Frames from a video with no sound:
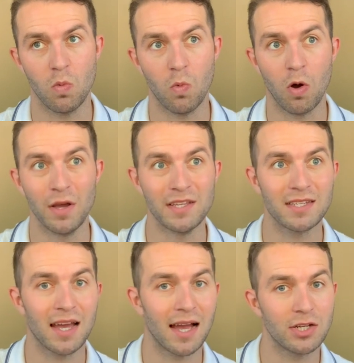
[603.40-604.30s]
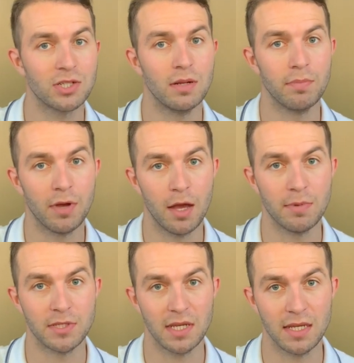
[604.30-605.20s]
what its action and
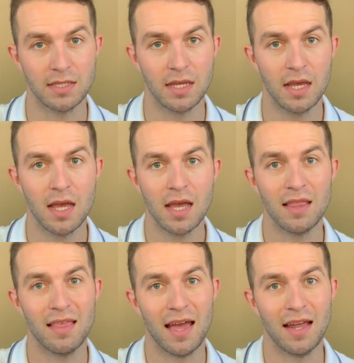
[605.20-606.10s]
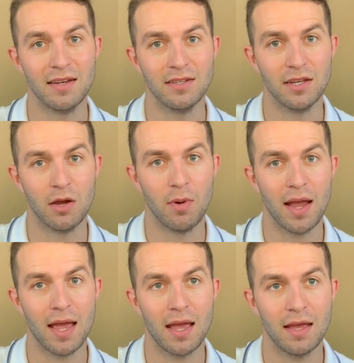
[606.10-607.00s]
purpose is, then
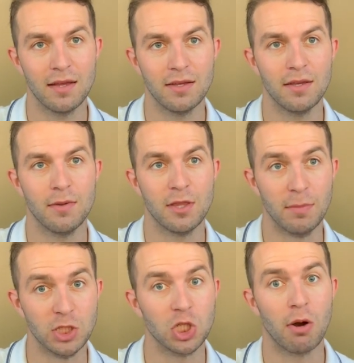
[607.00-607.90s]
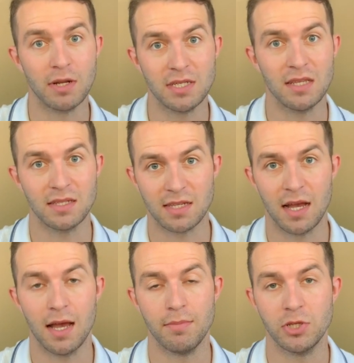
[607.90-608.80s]
the majority of the
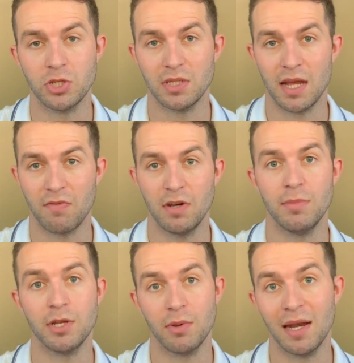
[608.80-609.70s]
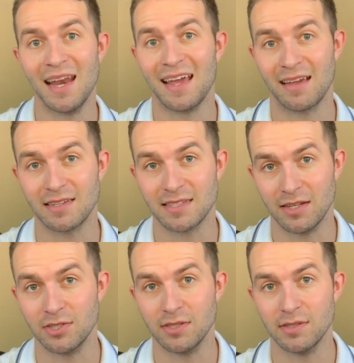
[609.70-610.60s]
time you should definitely be doing leg
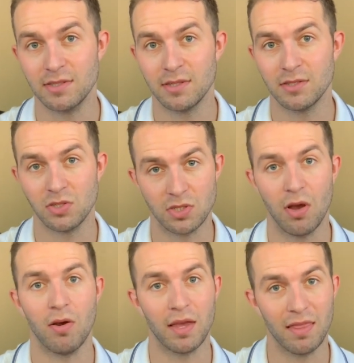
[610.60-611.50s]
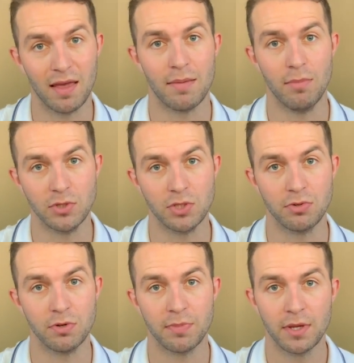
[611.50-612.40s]
extensions to target that muscle
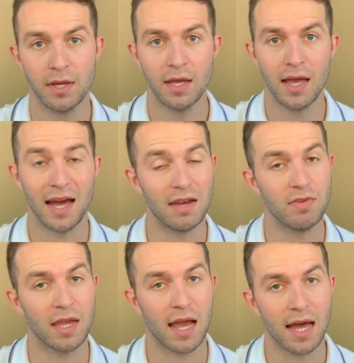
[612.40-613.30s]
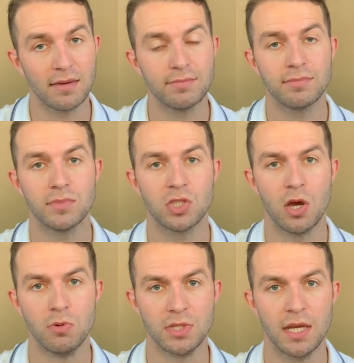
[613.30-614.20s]
group. And if you can,
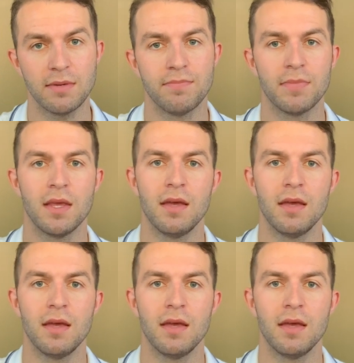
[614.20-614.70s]
toes in.